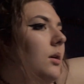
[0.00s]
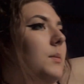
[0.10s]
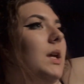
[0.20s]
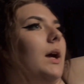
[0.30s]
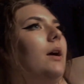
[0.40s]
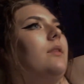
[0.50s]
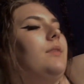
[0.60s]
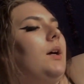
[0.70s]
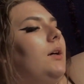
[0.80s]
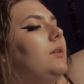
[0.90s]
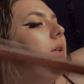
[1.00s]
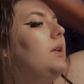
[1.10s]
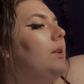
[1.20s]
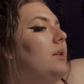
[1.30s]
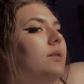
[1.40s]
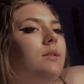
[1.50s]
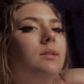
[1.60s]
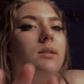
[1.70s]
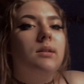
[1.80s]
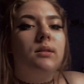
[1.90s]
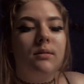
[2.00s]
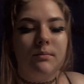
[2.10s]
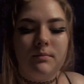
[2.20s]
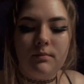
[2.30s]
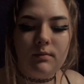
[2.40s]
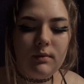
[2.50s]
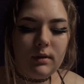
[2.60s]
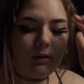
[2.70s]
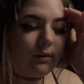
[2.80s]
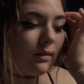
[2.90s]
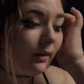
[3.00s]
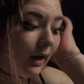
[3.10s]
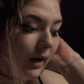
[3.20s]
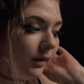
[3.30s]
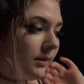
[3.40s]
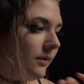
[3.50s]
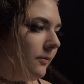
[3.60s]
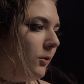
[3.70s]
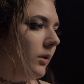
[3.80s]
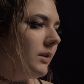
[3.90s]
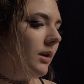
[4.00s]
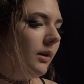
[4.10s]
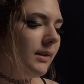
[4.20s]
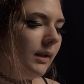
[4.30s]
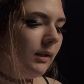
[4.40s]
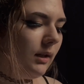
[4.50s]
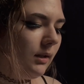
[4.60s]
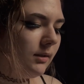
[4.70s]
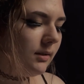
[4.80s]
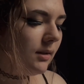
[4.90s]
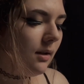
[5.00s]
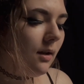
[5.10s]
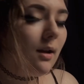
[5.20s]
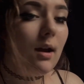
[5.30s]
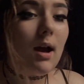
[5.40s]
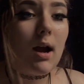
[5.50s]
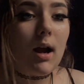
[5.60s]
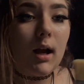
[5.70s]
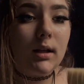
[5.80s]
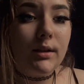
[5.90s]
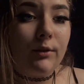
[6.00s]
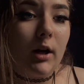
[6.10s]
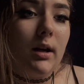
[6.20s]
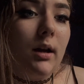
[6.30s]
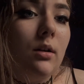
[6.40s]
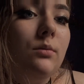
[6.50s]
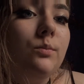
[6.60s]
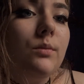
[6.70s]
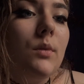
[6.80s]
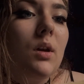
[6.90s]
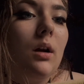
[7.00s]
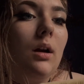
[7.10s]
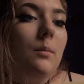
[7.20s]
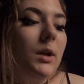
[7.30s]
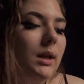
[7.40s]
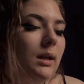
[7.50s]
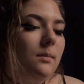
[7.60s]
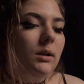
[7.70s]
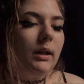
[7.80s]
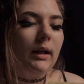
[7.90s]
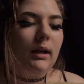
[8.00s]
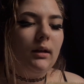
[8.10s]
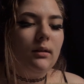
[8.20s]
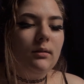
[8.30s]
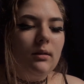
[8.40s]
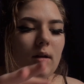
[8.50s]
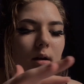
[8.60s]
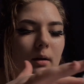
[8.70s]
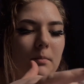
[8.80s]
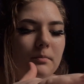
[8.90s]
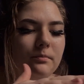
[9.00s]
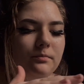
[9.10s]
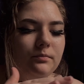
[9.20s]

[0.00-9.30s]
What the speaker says: yeah, that is that for guitar techniques. As of right now, I'm gonna keep looking and